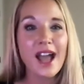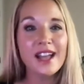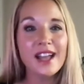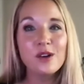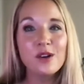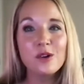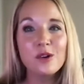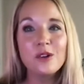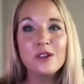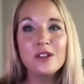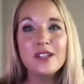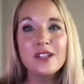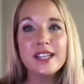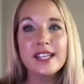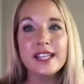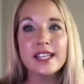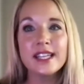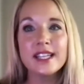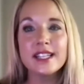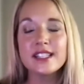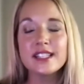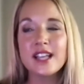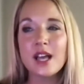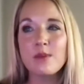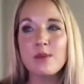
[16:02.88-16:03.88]
goal
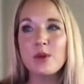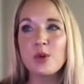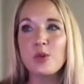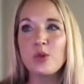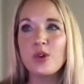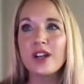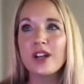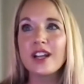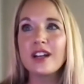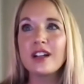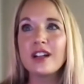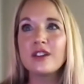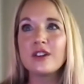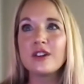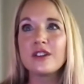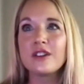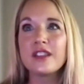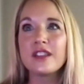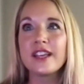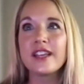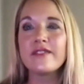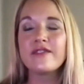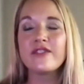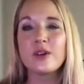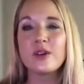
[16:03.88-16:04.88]
is, I mean, we're going to learn the
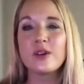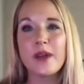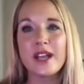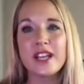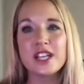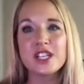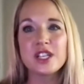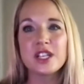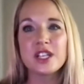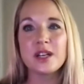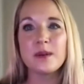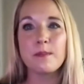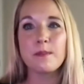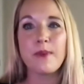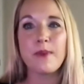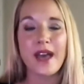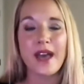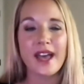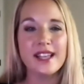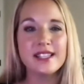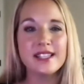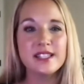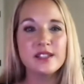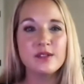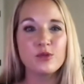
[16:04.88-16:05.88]
information
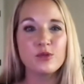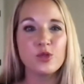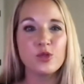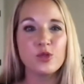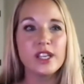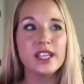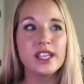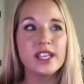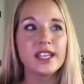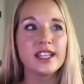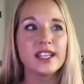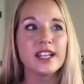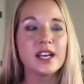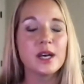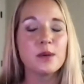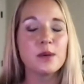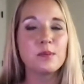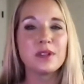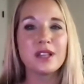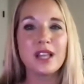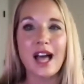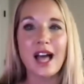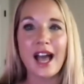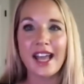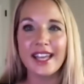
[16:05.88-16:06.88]
best if we can
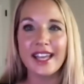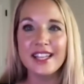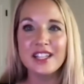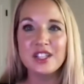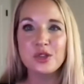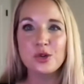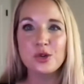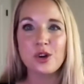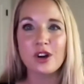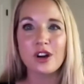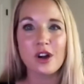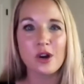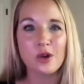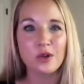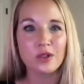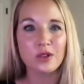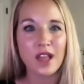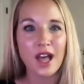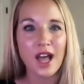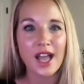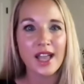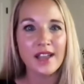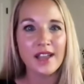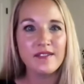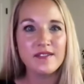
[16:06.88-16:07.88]
apply it to our own
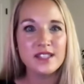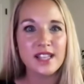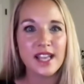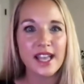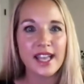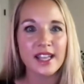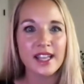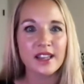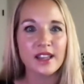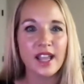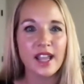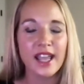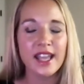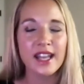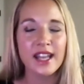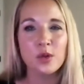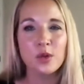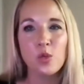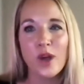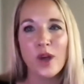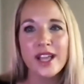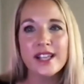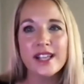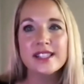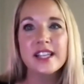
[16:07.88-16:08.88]
lives and in
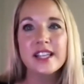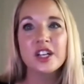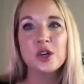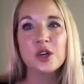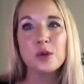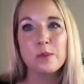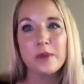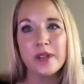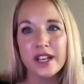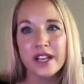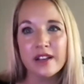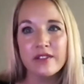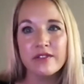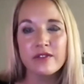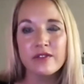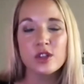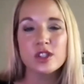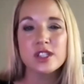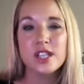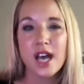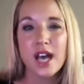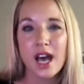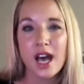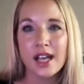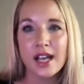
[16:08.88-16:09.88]
ways that are meaningful
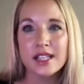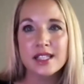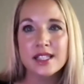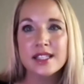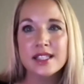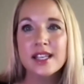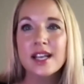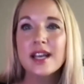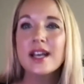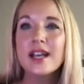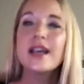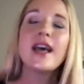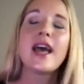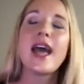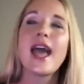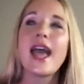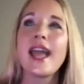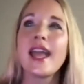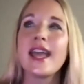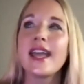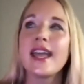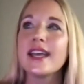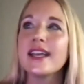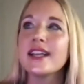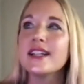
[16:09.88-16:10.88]
to us.
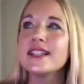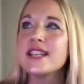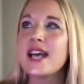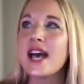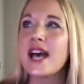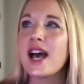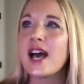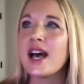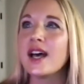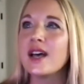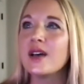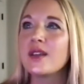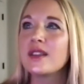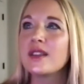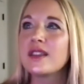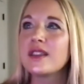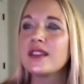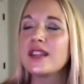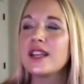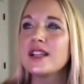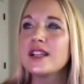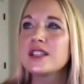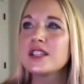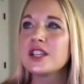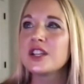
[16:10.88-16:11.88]
And
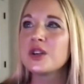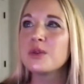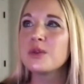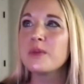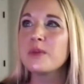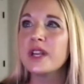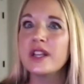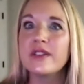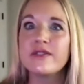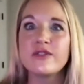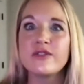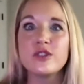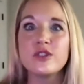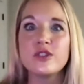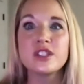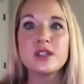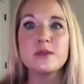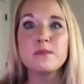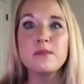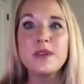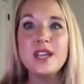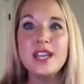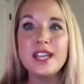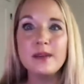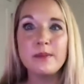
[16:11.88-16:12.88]
things that are meaningful to
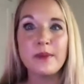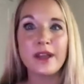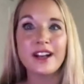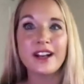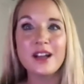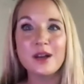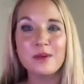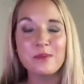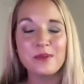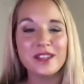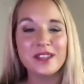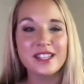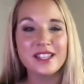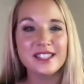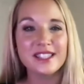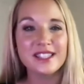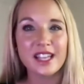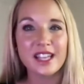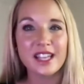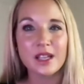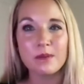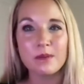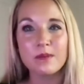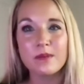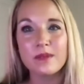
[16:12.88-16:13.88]
me may not be the
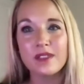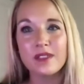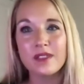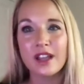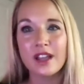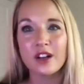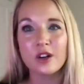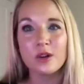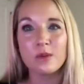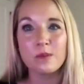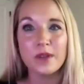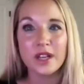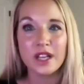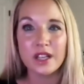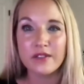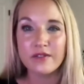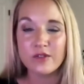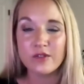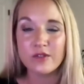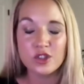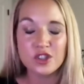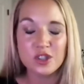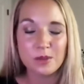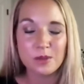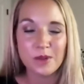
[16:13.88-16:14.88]
same that are
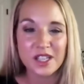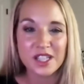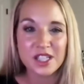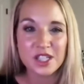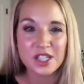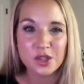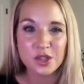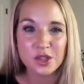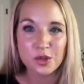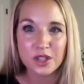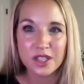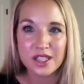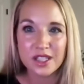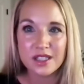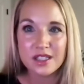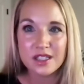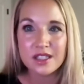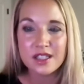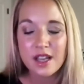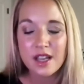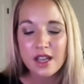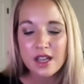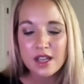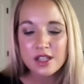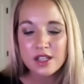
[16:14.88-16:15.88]
meaningful to my students.
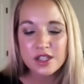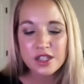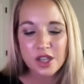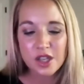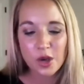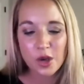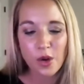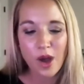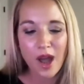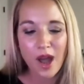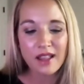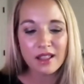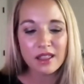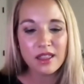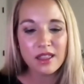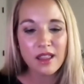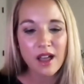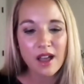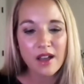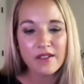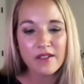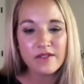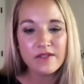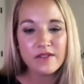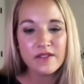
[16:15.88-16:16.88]
So I
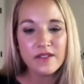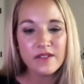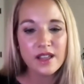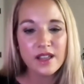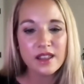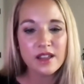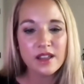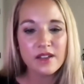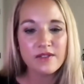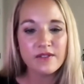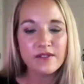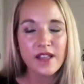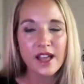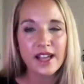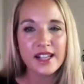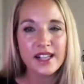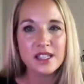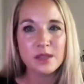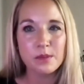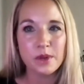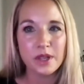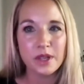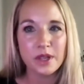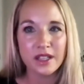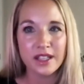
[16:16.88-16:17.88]
love the
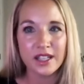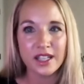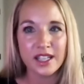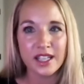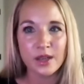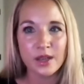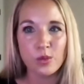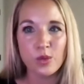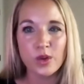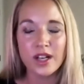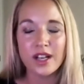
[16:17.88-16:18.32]
flexibility